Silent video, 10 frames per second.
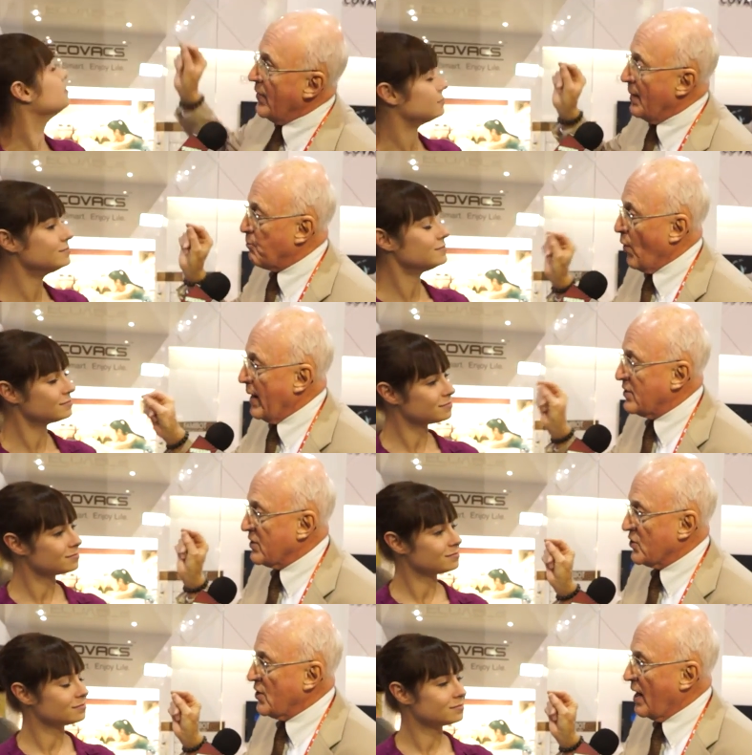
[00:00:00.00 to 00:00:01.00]
Speaker 1: that breaks
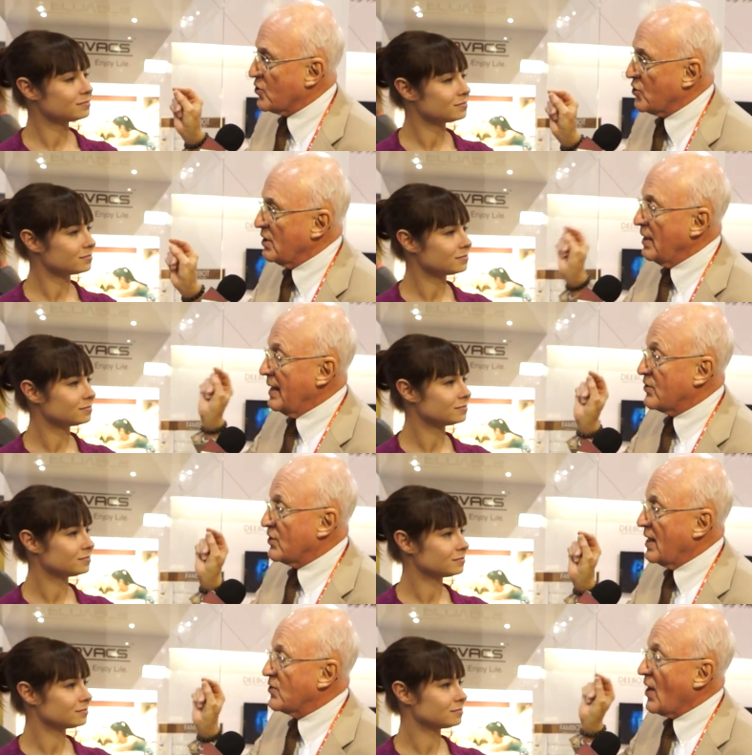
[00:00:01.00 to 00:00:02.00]
the suction, it
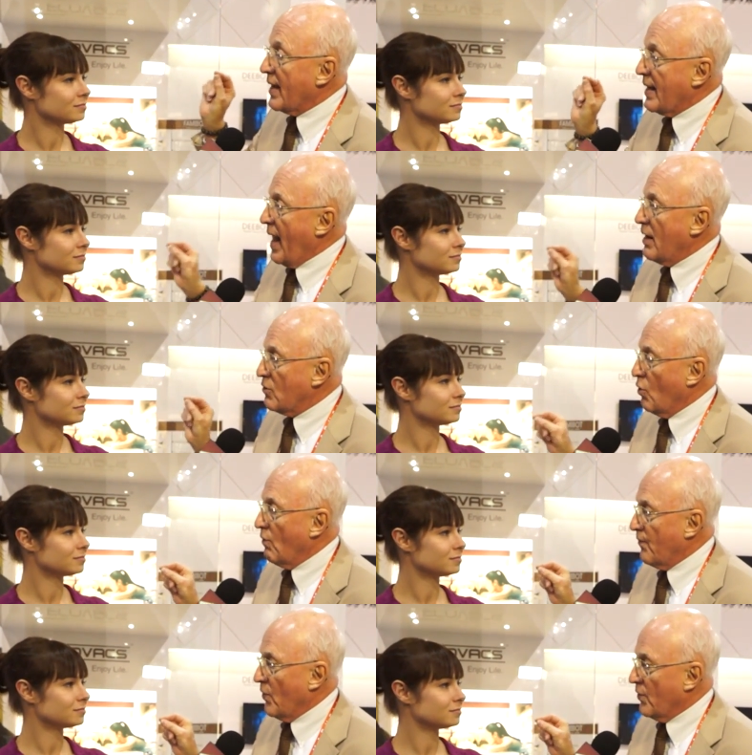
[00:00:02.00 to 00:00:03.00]
says, I can't
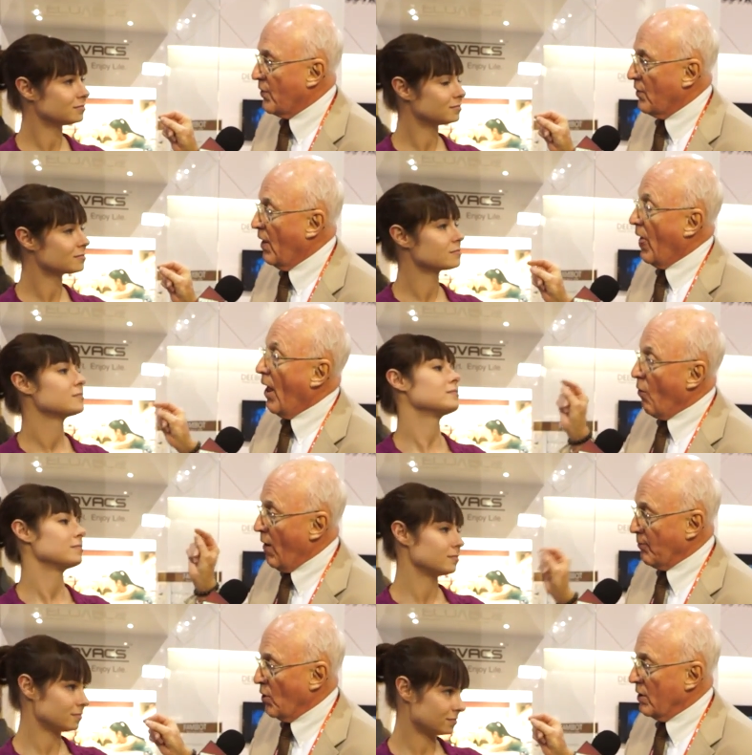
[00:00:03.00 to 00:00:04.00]
go further
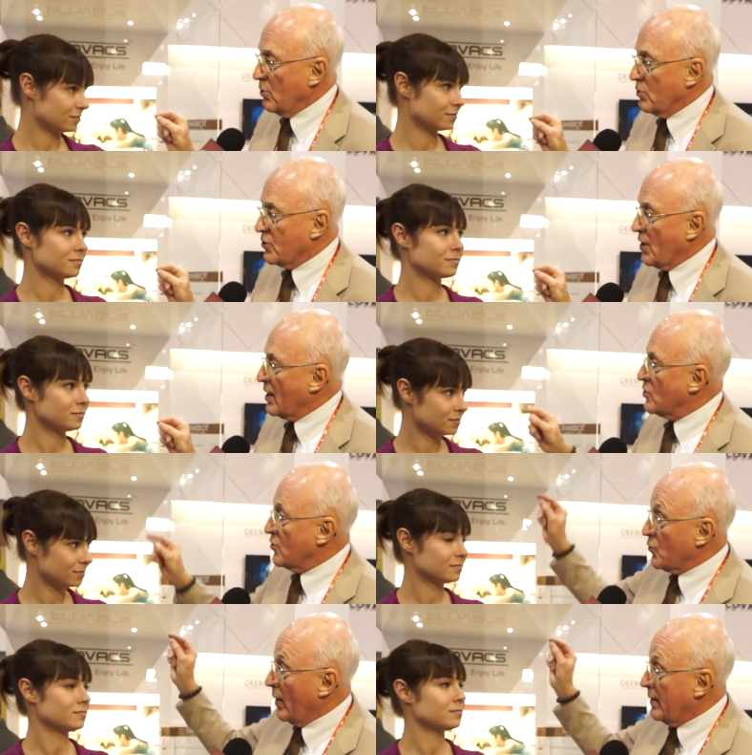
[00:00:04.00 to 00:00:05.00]
or I'm going to lose
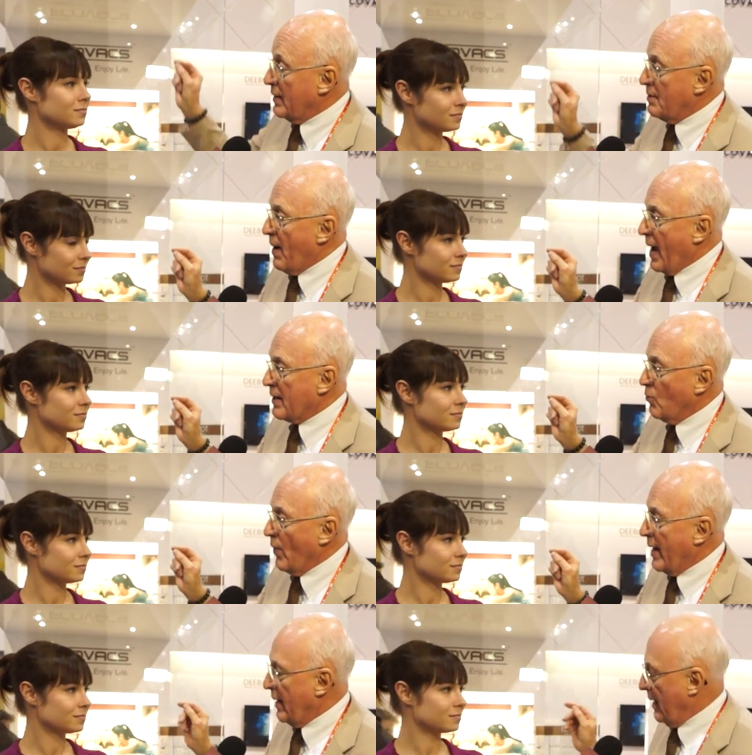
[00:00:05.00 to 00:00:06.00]
suction, so I need to back
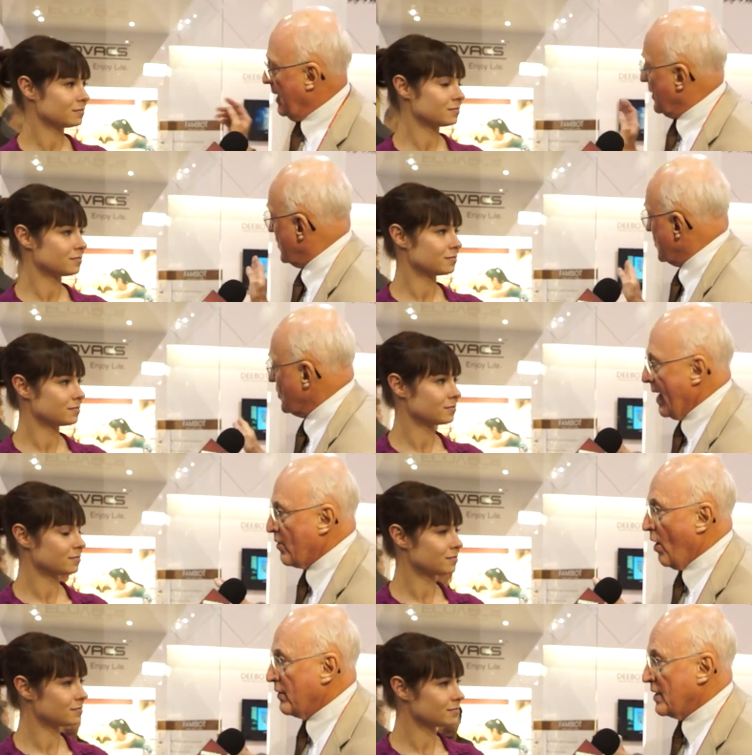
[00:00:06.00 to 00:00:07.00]
away. Just
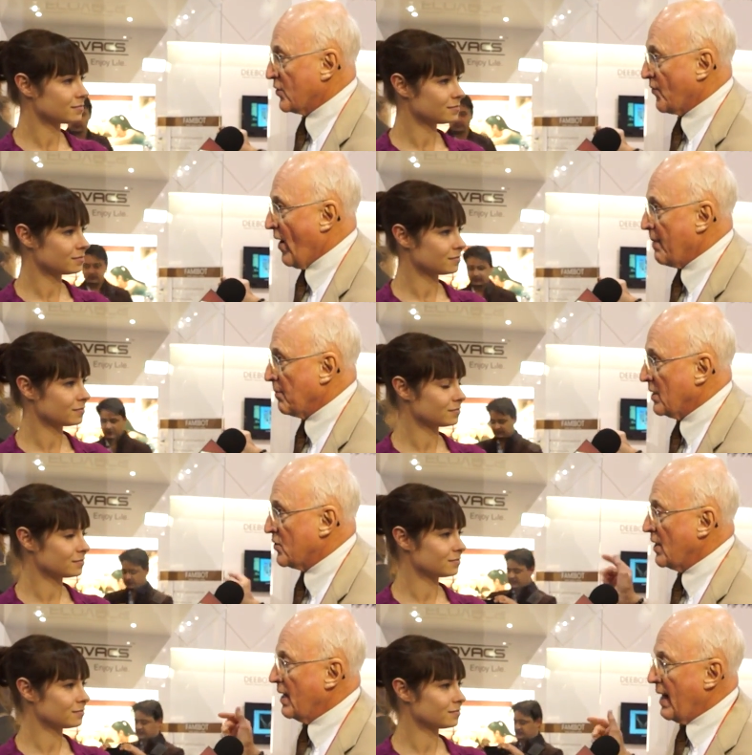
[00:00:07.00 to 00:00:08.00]
like on this
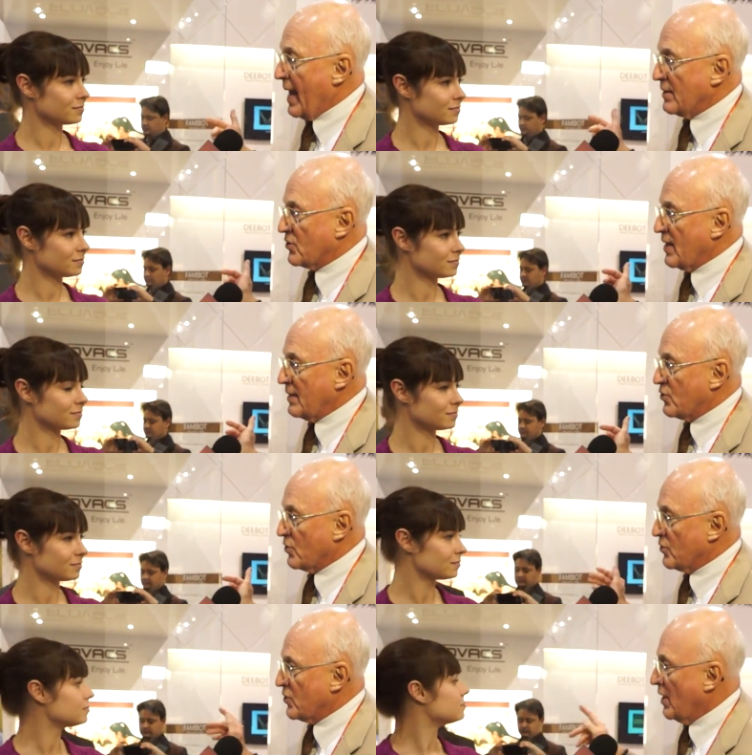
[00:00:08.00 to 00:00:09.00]
frameless, it has
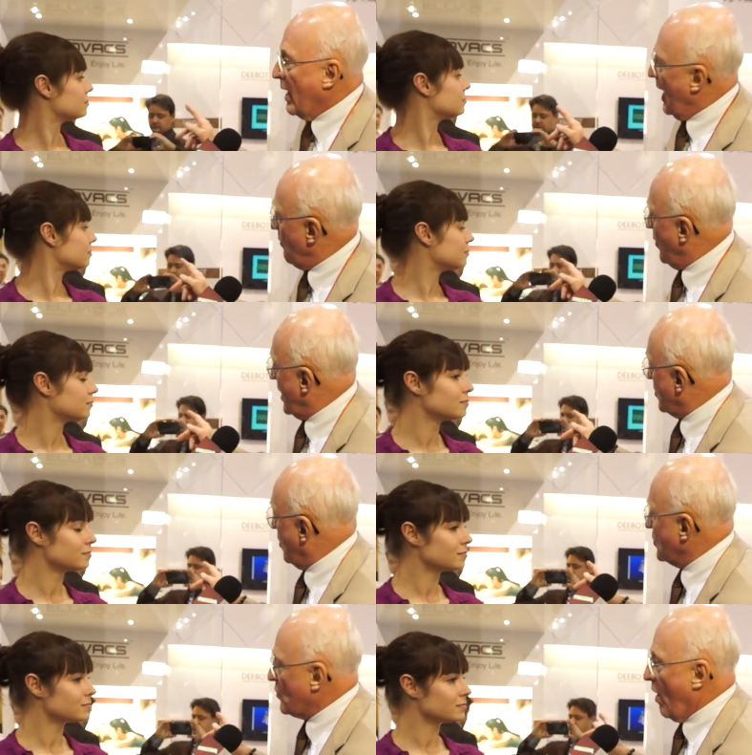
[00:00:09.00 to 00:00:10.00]
sensors, and when it goes